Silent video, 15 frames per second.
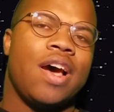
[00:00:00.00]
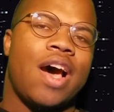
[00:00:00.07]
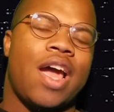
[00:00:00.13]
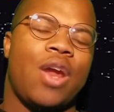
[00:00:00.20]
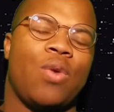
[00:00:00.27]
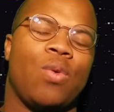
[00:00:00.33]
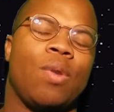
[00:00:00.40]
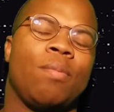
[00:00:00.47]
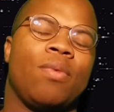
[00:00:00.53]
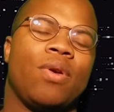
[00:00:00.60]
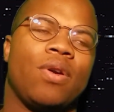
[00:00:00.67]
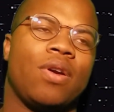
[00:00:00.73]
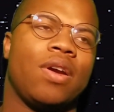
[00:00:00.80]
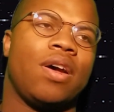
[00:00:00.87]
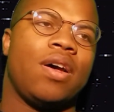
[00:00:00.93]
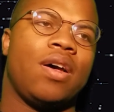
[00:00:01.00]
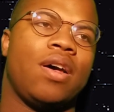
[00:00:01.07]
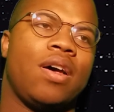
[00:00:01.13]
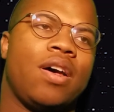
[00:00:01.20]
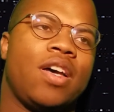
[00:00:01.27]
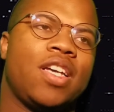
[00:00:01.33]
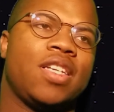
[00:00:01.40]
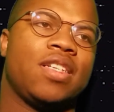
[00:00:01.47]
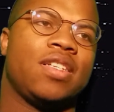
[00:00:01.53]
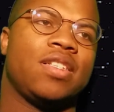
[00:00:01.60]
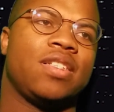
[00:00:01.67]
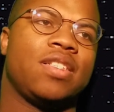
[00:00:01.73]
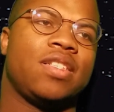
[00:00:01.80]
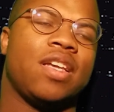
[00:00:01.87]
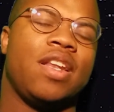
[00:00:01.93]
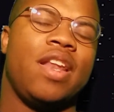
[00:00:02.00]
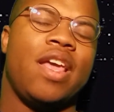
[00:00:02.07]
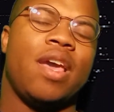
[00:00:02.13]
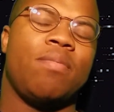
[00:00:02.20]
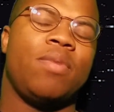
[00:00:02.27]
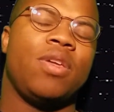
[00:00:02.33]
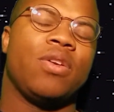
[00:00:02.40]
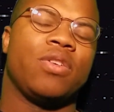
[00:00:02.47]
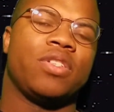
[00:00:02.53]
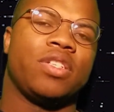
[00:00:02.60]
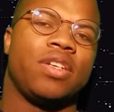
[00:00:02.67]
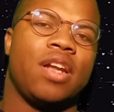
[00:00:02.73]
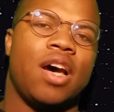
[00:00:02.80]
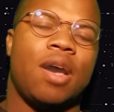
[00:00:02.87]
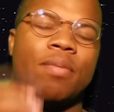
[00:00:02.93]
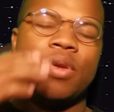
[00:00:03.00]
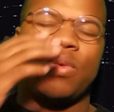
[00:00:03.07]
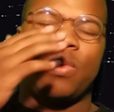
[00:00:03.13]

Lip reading: I remember Sanami,